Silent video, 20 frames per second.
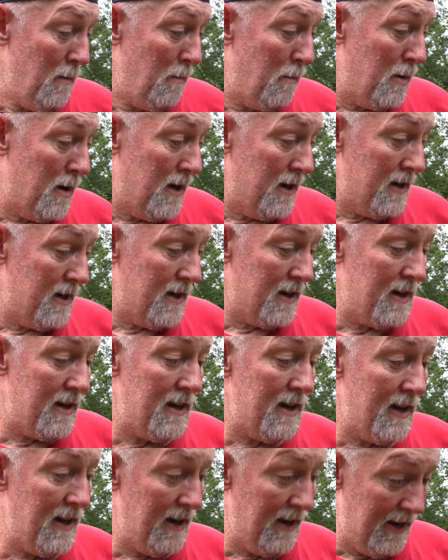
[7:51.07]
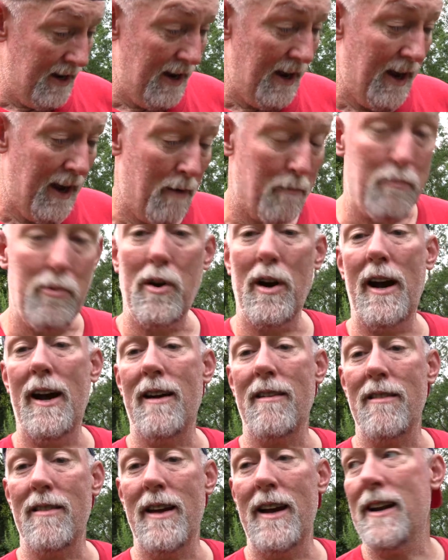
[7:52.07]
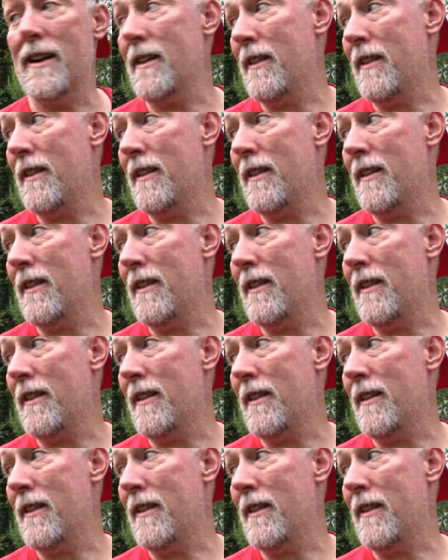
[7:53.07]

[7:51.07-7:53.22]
But I'm proud of that.